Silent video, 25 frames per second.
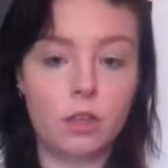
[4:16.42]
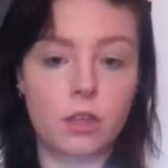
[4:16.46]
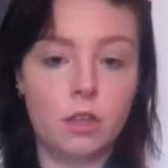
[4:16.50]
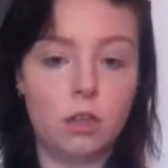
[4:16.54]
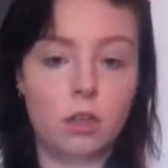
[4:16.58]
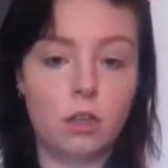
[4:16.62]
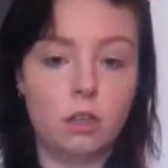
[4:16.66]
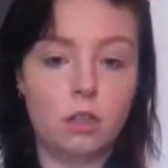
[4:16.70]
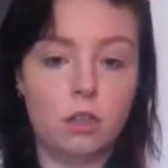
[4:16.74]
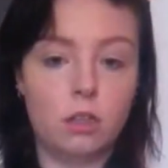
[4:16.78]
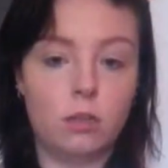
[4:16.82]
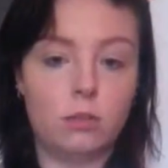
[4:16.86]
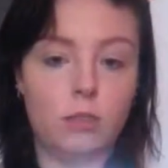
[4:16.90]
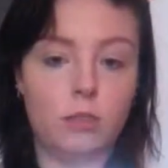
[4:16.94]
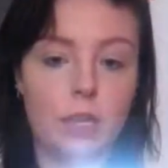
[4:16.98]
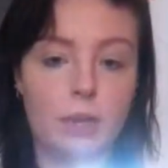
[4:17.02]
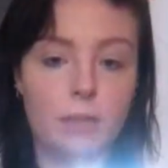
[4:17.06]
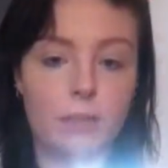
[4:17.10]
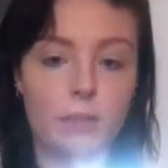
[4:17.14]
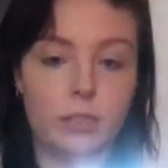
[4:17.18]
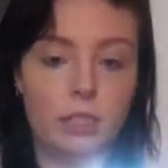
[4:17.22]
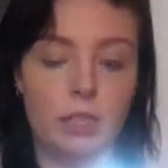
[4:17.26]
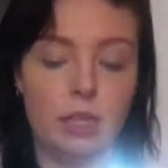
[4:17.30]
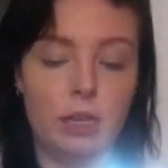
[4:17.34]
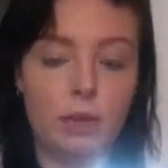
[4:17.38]
So I'm just taking my
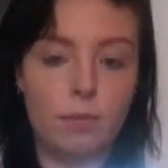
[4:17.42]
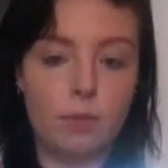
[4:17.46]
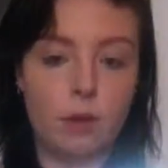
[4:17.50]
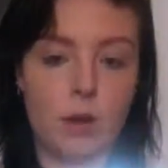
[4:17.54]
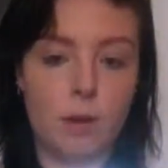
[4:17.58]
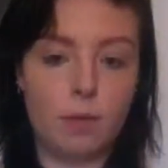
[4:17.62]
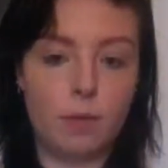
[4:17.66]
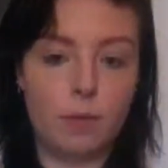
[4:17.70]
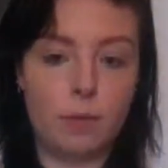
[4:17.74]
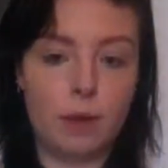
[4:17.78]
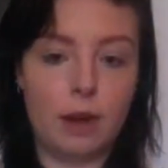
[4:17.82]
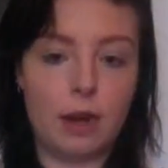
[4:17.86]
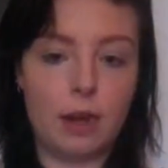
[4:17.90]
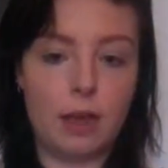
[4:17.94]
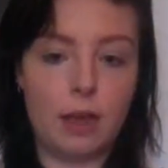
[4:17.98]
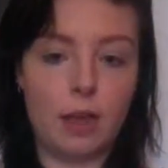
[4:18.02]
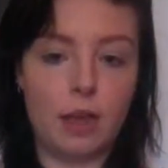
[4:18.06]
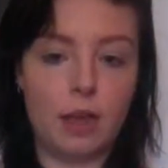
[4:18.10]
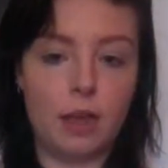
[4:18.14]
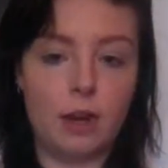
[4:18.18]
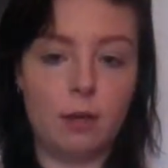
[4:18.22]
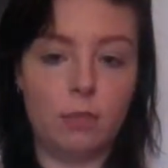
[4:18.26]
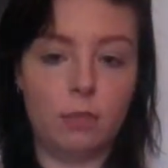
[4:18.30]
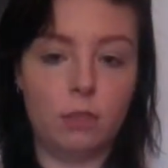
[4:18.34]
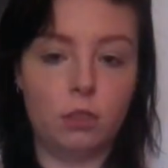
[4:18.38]
Sleep Primer palette,
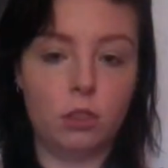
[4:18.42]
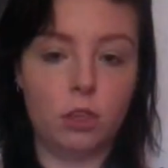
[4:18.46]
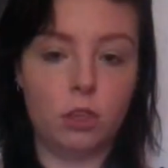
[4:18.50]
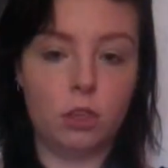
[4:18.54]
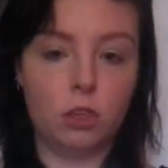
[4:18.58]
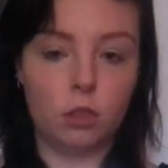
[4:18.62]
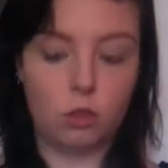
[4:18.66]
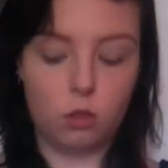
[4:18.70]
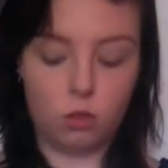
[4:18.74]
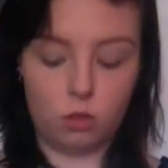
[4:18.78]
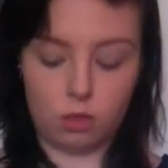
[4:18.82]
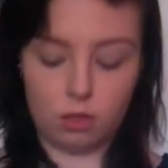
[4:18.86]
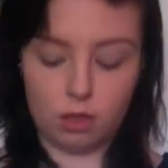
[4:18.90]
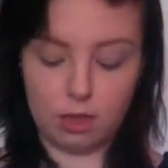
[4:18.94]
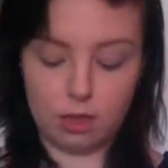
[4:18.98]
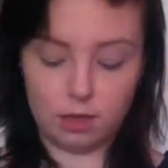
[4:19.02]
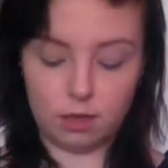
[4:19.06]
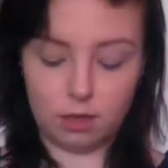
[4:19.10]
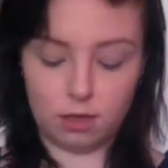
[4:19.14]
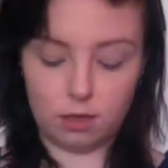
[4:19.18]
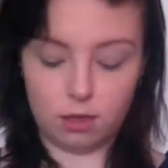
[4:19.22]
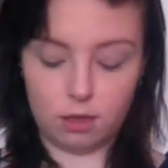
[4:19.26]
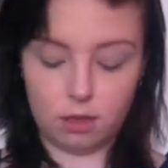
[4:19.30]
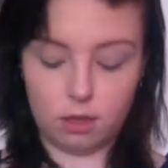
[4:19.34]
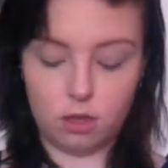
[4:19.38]
and I'm just going to use
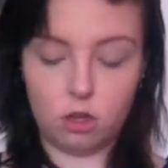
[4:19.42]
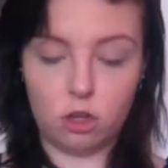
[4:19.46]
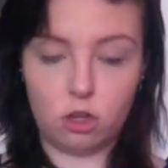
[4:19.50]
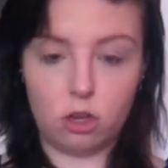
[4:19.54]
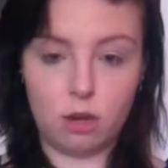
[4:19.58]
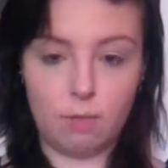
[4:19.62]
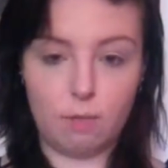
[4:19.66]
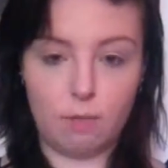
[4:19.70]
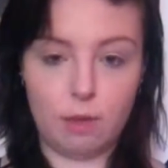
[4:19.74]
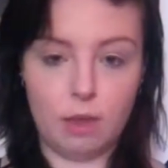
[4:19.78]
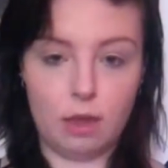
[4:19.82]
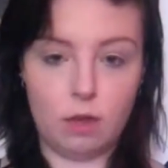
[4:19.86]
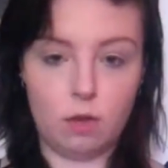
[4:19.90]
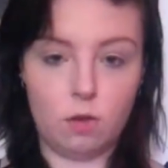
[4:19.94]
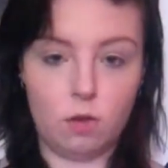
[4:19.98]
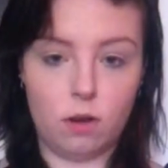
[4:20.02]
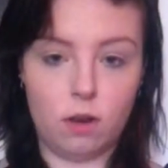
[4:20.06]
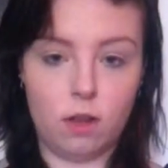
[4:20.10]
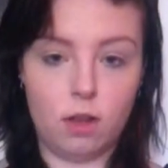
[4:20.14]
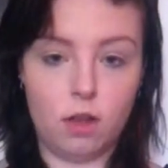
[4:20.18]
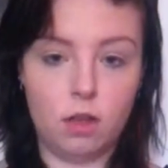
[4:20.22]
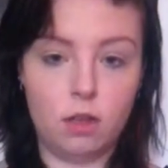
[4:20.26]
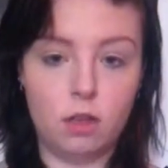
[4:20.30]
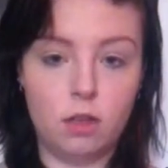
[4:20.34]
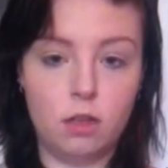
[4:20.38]
this champagne
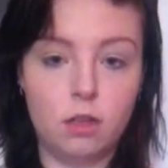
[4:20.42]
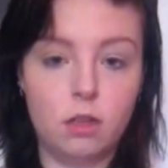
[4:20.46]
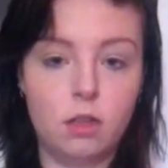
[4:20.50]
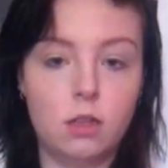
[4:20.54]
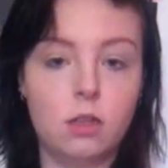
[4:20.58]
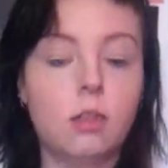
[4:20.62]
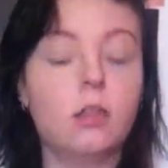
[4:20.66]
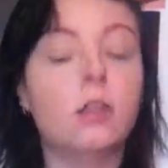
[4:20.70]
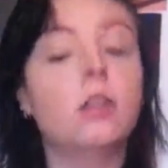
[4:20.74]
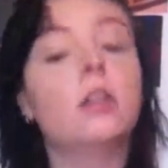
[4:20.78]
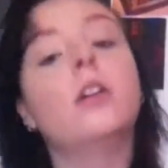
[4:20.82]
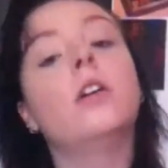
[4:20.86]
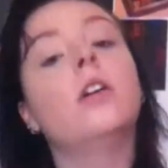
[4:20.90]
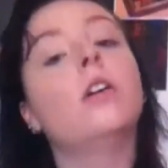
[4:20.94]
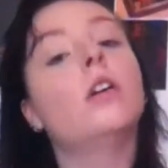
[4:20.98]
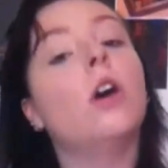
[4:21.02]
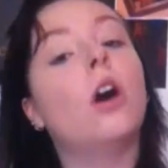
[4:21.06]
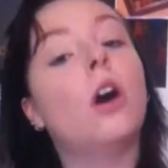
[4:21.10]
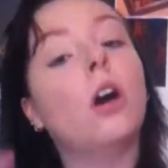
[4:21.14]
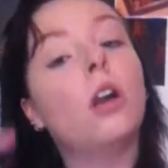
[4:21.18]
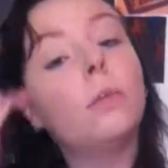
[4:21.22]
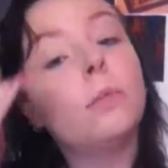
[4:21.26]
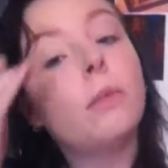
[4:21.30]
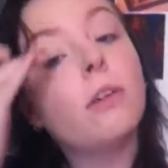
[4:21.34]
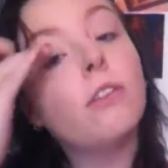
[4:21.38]
colour
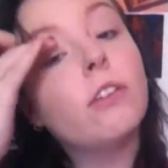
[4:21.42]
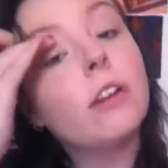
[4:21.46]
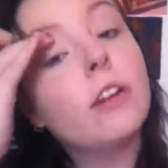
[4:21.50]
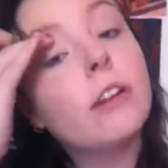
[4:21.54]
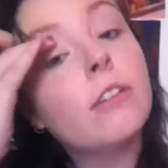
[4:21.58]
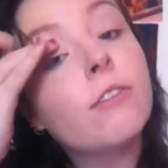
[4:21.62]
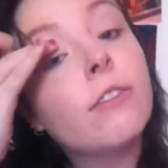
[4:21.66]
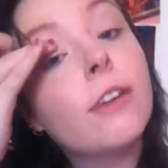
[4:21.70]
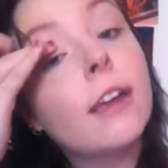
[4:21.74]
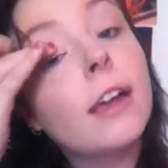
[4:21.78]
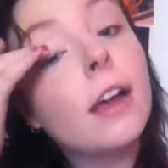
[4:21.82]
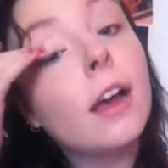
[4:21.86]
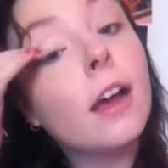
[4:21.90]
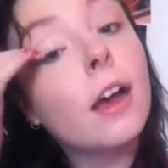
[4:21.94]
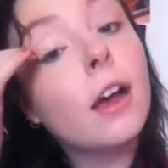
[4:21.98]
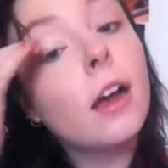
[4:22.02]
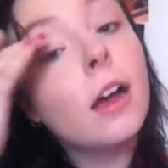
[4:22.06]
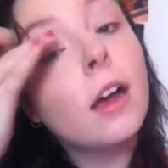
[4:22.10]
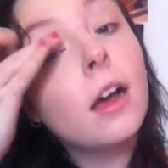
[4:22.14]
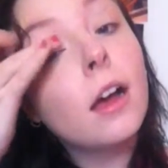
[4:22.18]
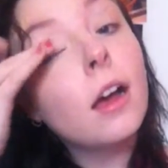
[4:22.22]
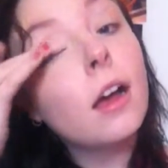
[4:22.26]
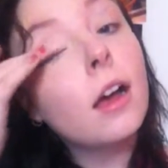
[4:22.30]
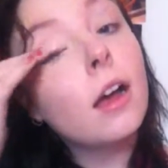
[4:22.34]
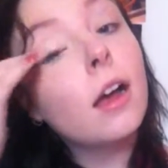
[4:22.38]
on my ring finger
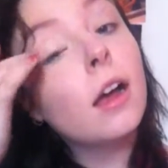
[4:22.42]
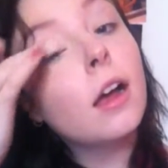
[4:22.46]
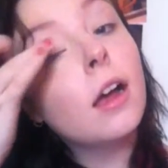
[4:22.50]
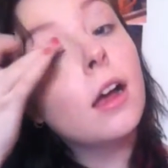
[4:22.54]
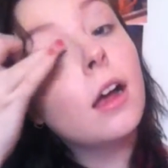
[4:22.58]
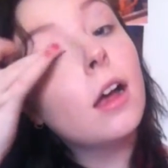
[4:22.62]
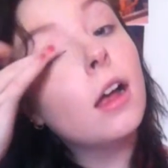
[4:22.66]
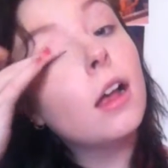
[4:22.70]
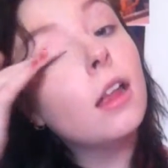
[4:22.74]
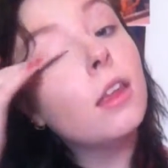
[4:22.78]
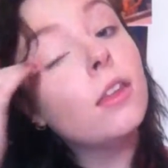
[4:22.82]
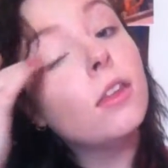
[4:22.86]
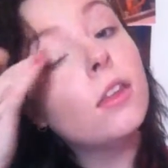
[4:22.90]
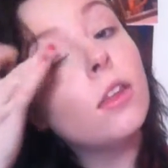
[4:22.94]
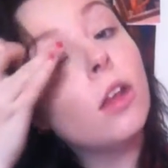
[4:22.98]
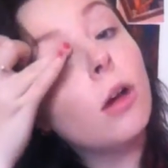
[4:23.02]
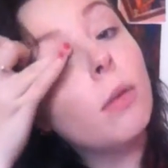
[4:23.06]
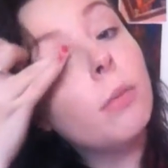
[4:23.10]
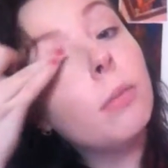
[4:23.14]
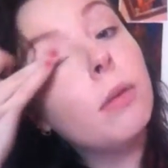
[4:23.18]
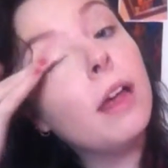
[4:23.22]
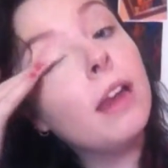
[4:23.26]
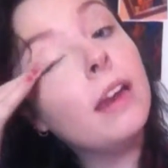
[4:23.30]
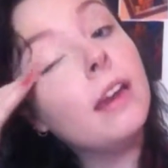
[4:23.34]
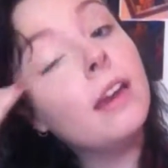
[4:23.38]
and start
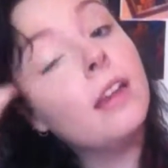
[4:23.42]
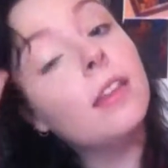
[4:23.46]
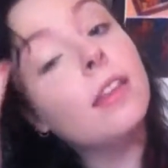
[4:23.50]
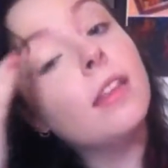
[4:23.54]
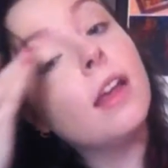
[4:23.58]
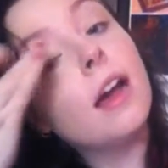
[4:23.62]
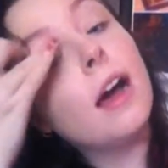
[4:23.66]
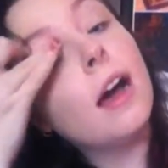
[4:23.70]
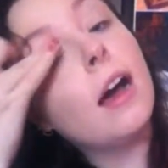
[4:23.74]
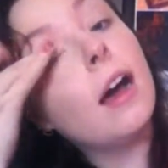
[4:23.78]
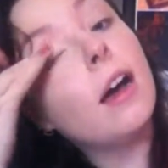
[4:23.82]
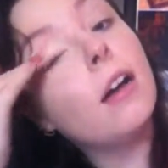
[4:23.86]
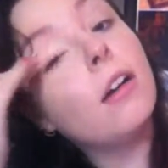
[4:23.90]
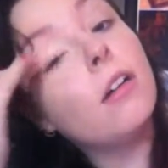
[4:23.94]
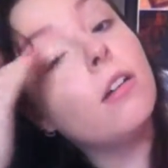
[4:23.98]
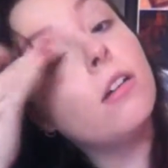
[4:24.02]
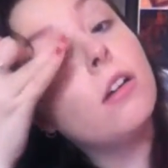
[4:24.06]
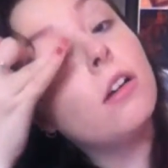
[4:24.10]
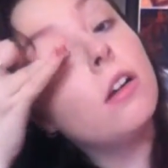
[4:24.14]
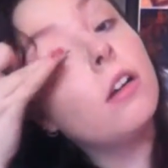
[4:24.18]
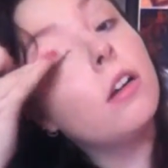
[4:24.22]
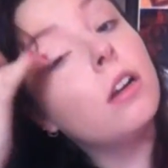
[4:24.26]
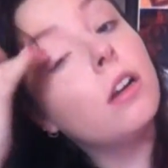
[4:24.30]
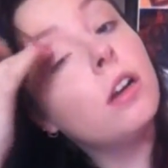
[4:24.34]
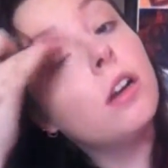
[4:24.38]
blending that
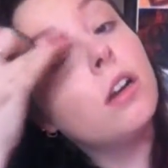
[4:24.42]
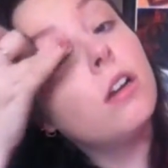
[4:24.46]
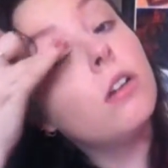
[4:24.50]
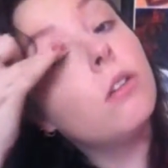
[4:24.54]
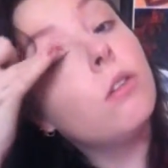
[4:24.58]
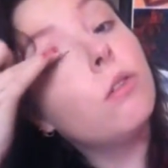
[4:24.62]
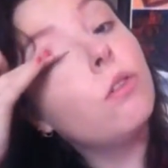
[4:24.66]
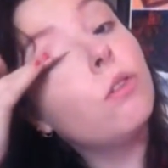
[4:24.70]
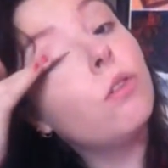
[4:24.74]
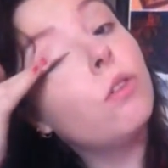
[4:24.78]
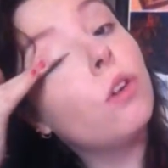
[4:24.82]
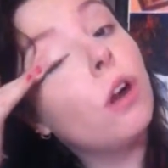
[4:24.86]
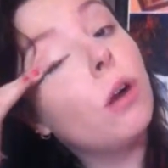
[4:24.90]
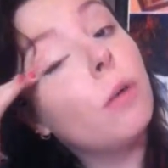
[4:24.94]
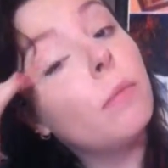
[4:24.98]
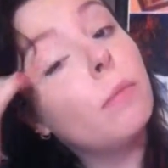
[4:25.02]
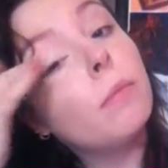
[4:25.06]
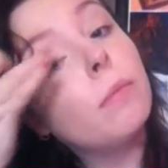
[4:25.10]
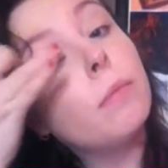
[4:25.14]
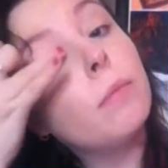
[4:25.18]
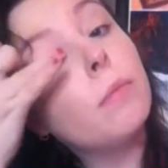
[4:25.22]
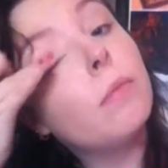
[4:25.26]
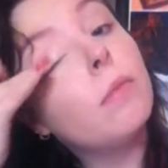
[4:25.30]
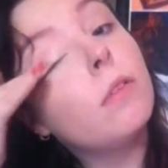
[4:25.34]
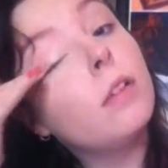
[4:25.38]

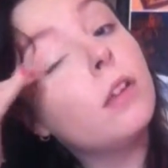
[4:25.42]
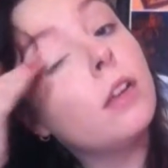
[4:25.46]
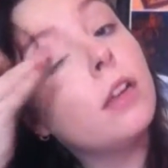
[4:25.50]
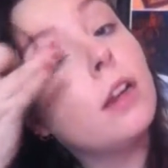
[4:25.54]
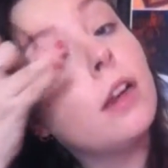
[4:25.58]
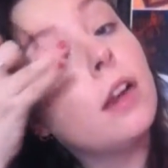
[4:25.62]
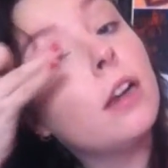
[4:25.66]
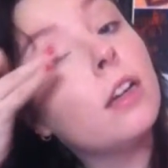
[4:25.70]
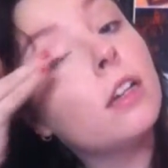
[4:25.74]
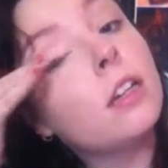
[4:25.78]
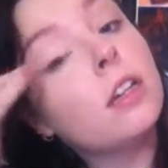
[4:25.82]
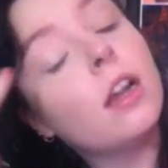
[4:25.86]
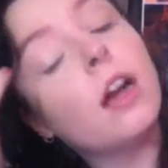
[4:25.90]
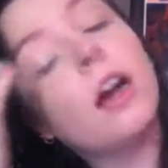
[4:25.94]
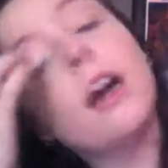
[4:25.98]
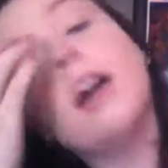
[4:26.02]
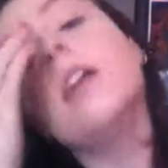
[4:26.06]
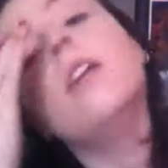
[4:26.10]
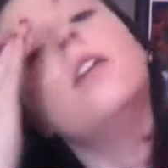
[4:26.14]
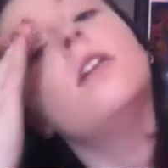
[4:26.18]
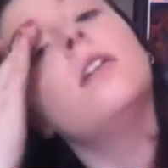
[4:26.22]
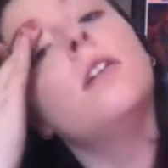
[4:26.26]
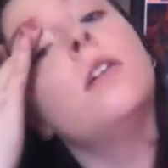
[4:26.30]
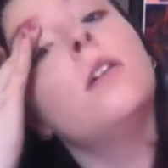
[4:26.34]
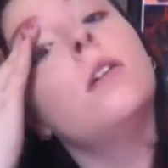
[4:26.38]
from your lash line
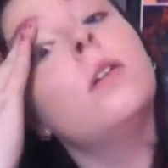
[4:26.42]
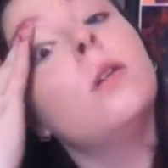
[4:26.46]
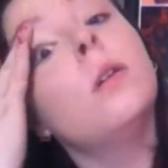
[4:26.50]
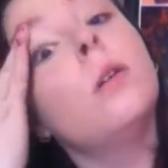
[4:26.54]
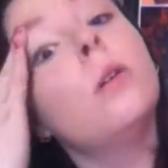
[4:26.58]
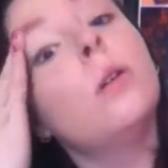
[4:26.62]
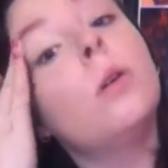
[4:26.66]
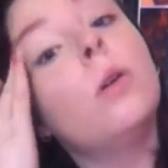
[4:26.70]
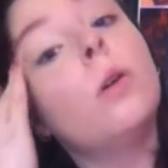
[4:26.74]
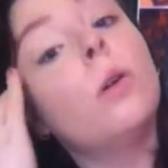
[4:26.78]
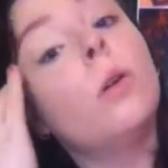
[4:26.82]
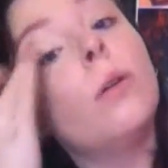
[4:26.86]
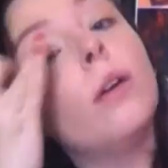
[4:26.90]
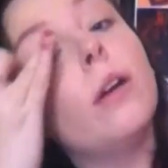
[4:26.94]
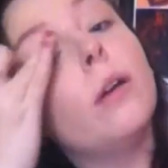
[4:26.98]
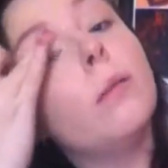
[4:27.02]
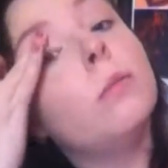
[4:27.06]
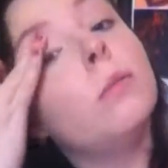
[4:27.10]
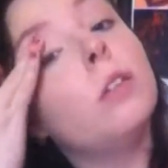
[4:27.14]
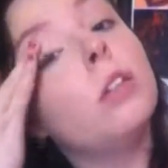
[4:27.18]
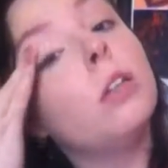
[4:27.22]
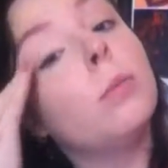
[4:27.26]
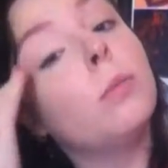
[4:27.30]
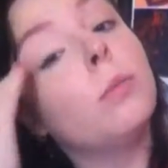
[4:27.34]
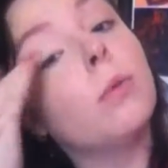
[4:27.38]
all the way up to
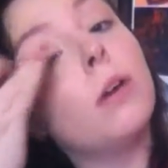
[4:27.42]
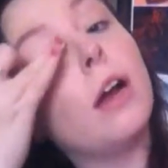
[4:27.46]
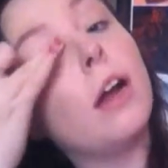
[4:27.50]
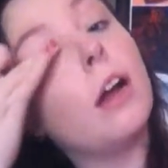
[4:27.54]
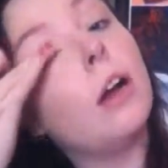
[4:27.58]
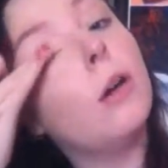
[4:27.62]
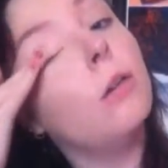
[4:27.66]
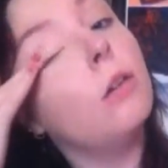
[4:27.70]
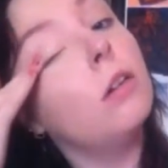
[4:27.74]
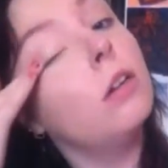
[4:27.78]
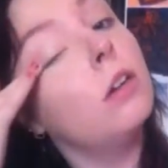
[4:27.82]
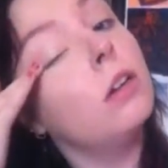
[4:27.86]
your brow.